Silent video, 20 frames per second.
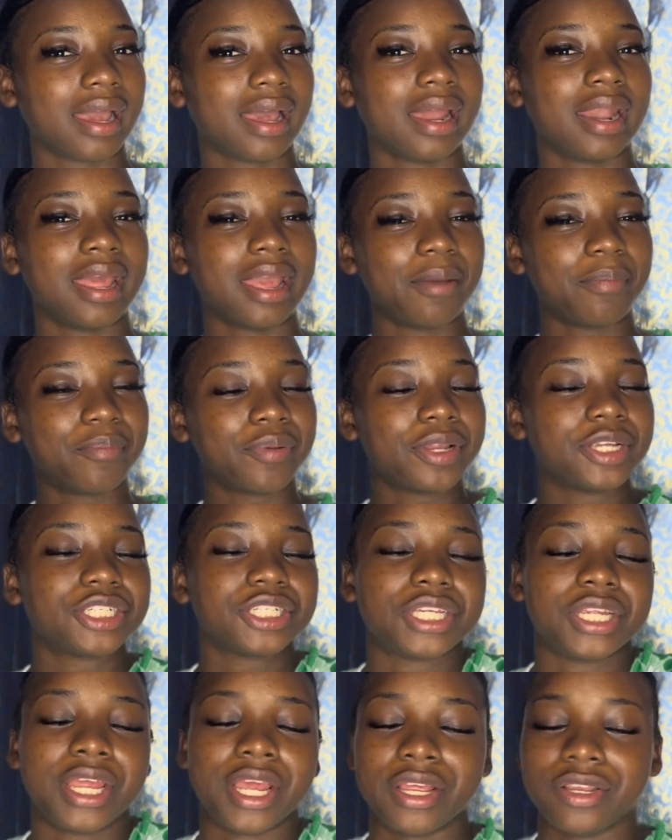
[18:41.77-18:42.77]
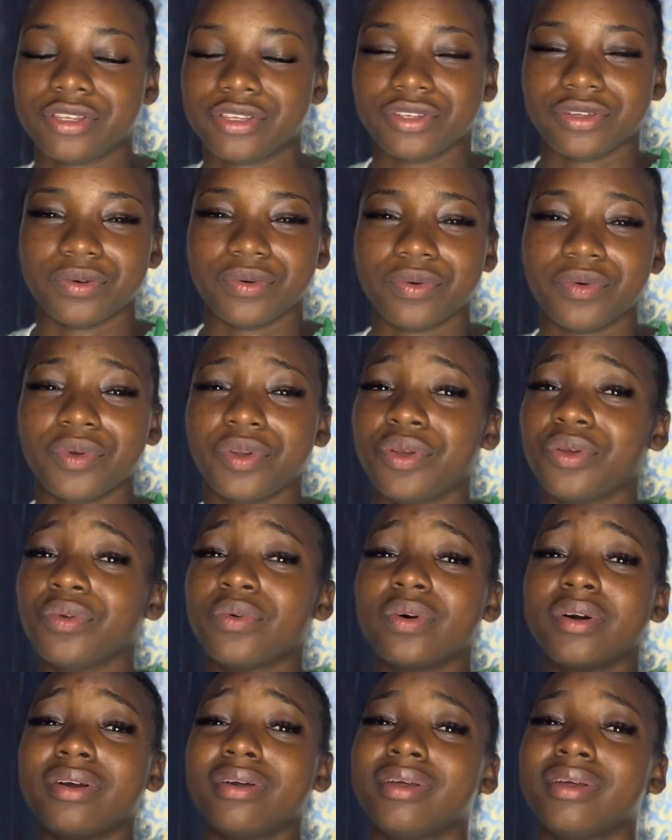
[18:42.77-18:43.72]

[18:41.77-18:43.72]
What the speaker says: and I appreciate you.